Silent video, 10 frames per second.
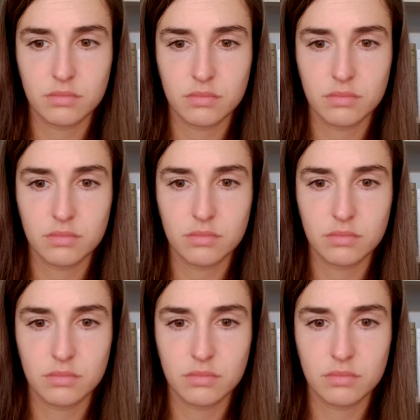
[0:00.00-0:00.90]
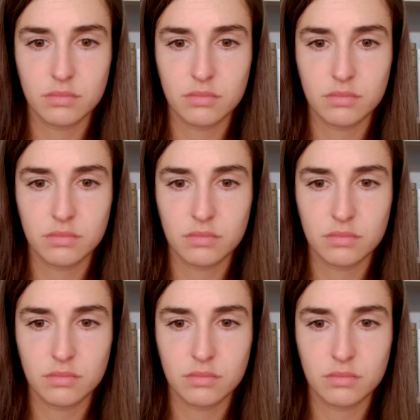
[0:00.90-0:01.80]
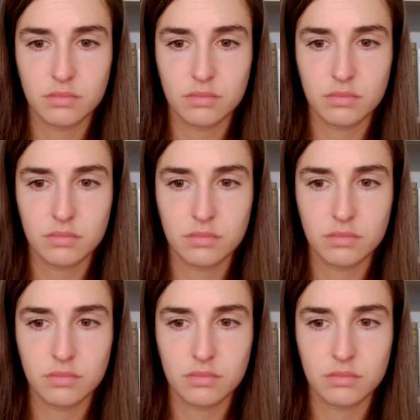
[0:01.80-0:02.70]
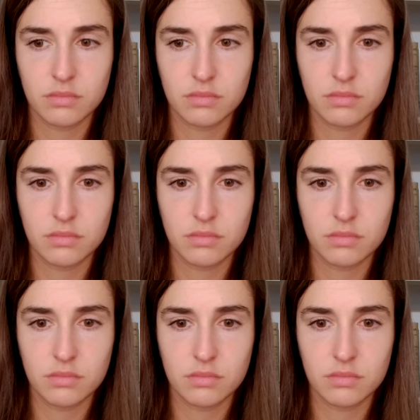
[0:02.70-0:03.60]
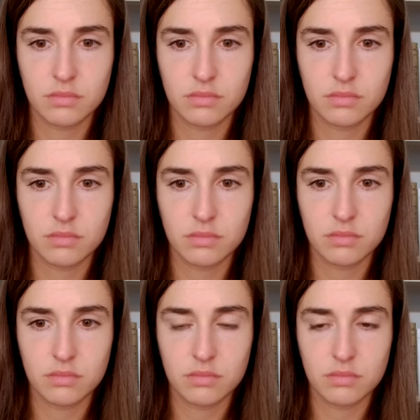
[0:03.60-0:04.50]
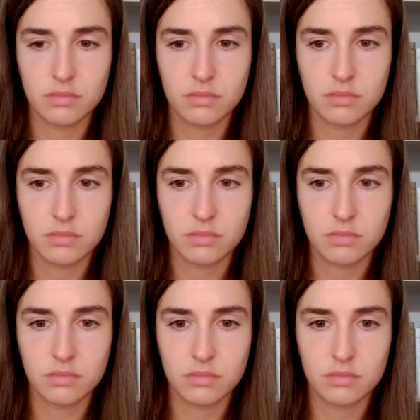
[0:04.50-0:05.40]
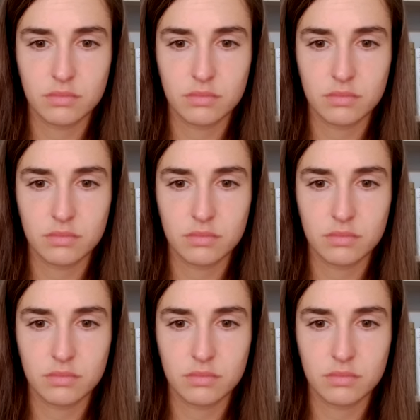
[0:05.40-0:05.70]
(not speaking)